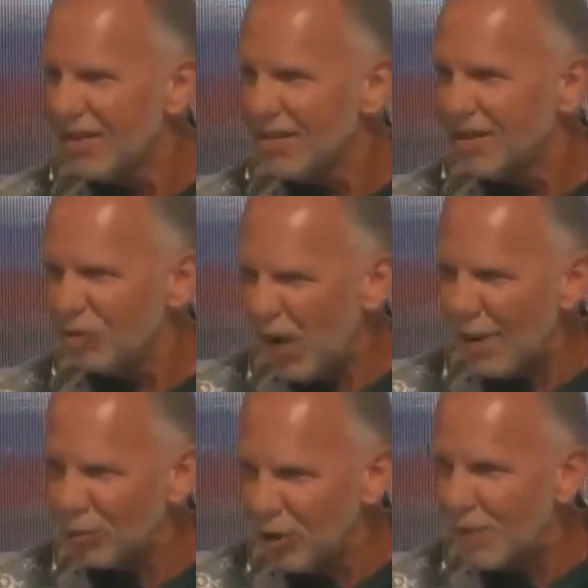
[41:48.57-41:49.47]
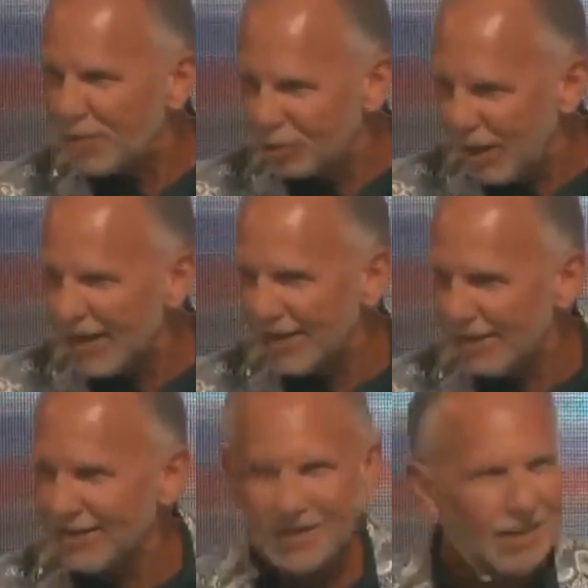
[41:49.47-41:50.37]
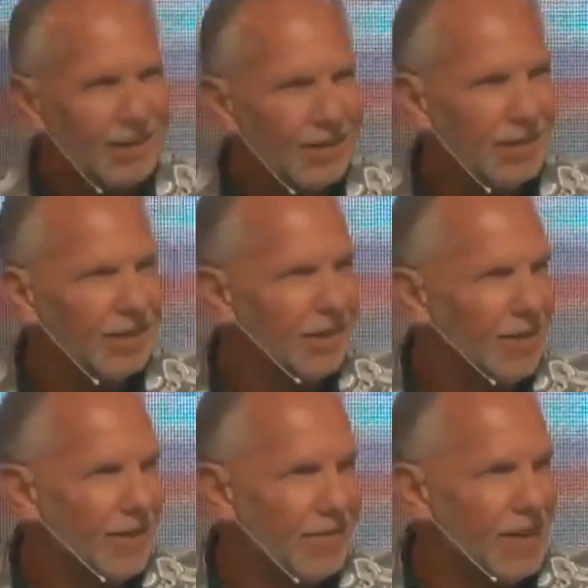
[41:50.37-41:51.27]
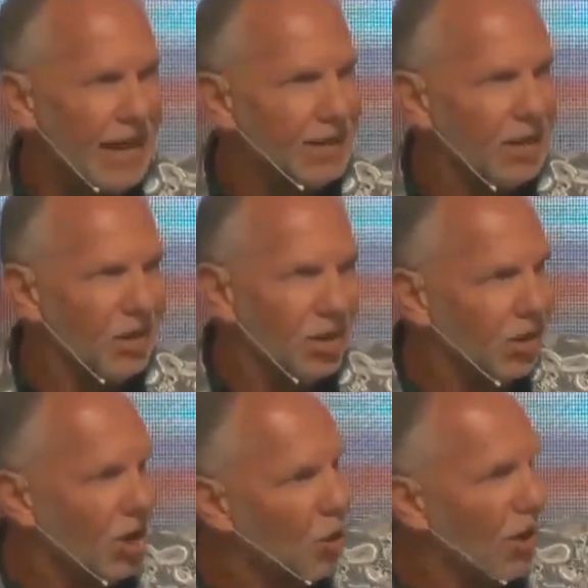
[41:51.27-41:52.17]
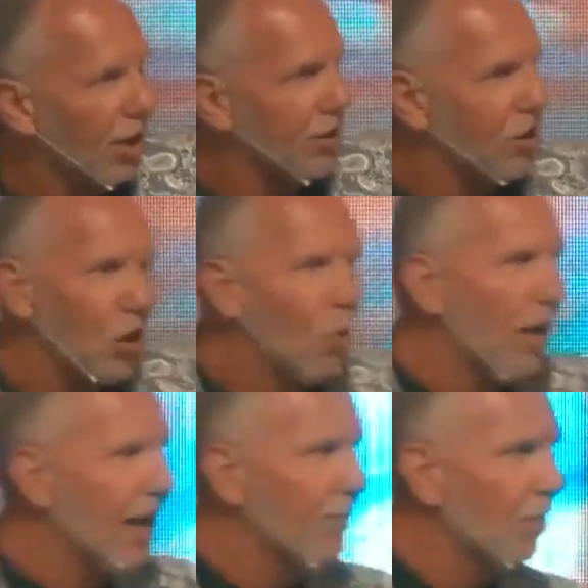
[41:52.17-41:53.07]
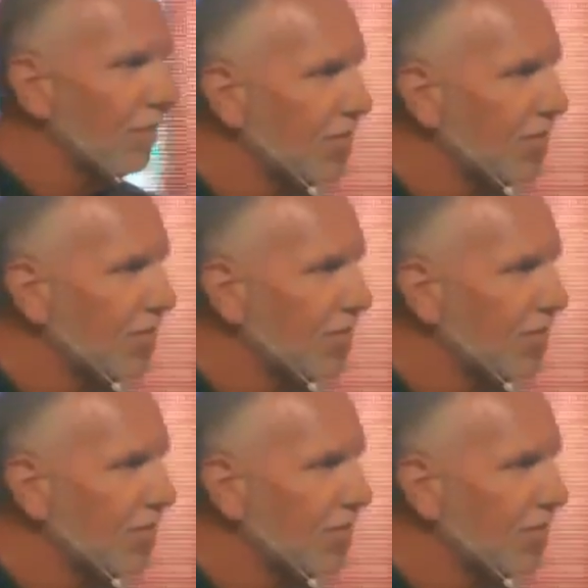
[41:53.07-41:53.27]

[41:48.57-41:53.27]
This is what happens when you get persuaded that you're, willing to do whatever